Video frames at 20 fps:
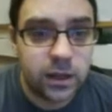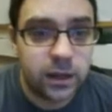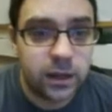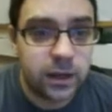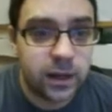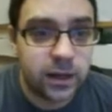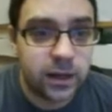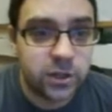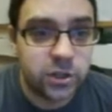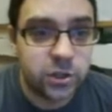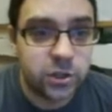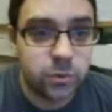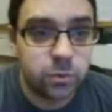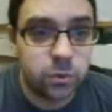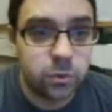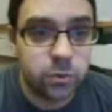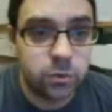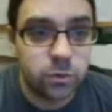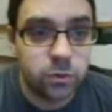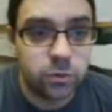an
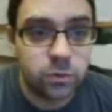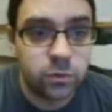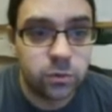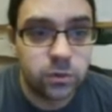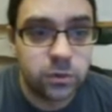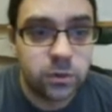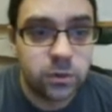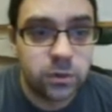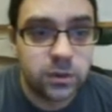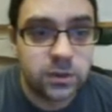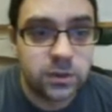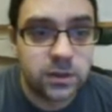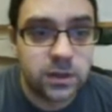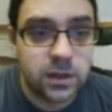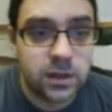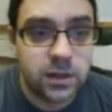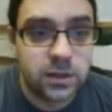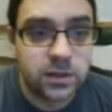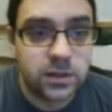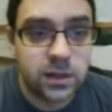actual
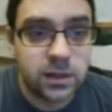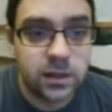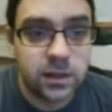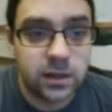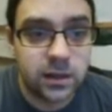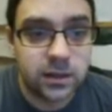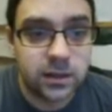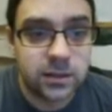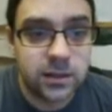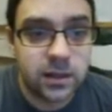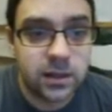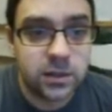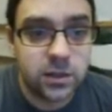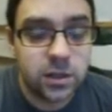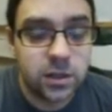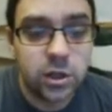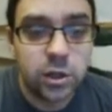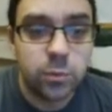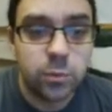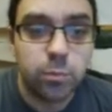size and an extent,
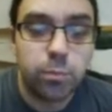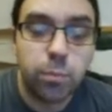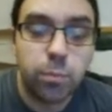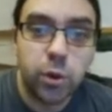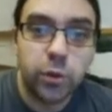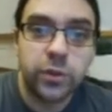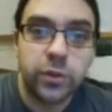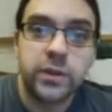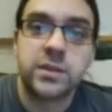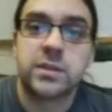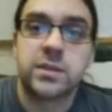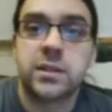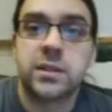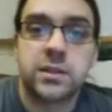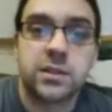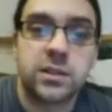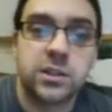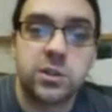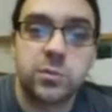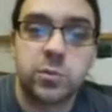but this
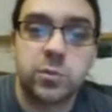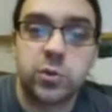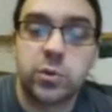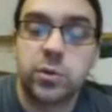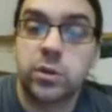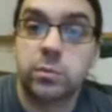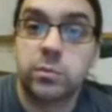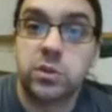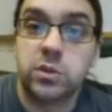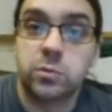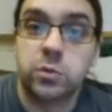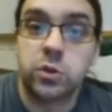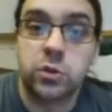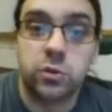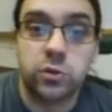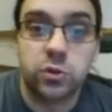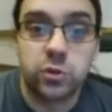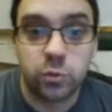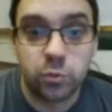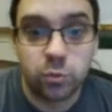distance between them is
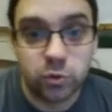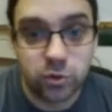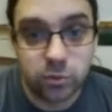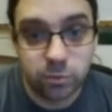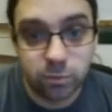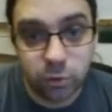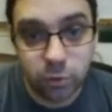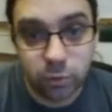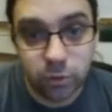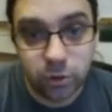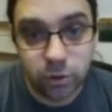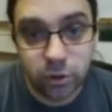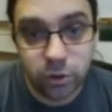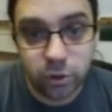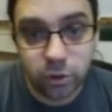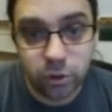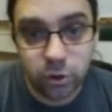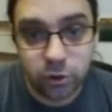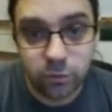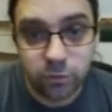huge. But we're
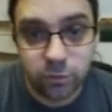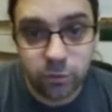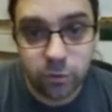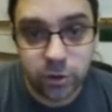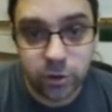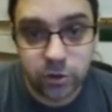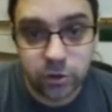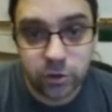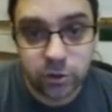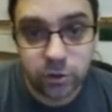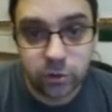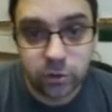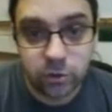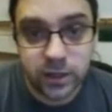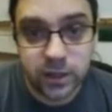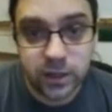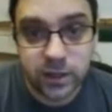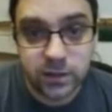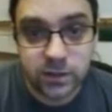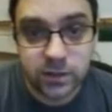not going to focus on
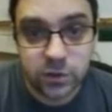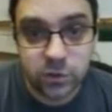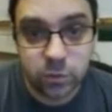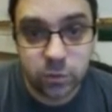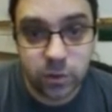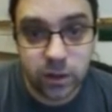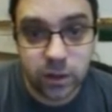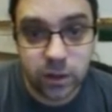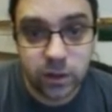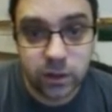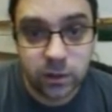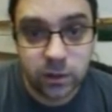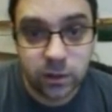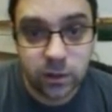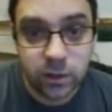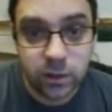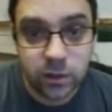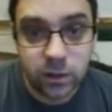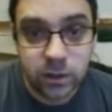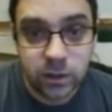cases where,
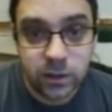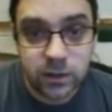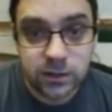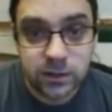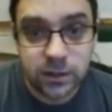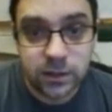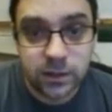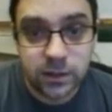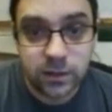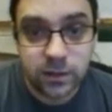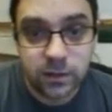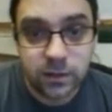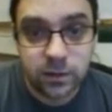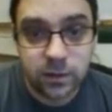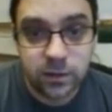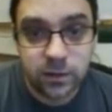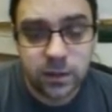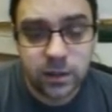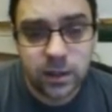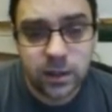say,
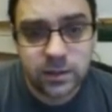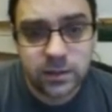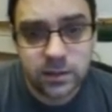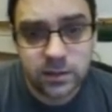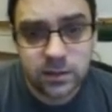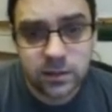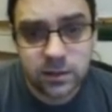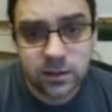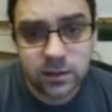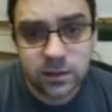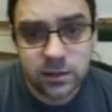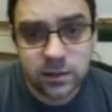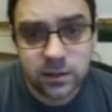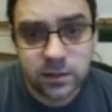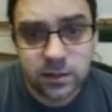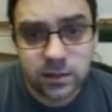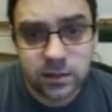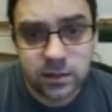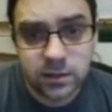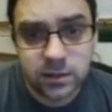there's
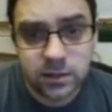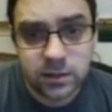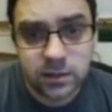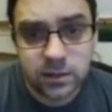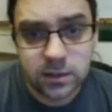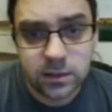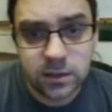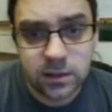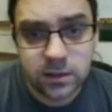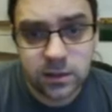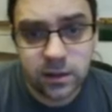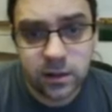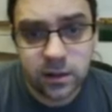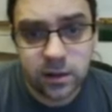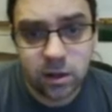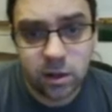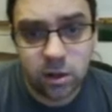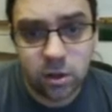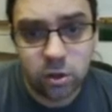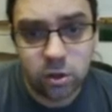size and they're
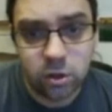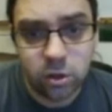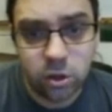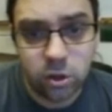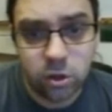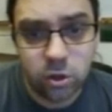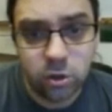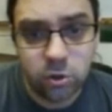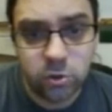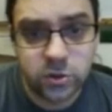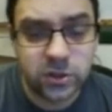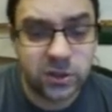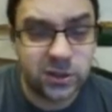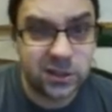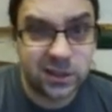a lot closer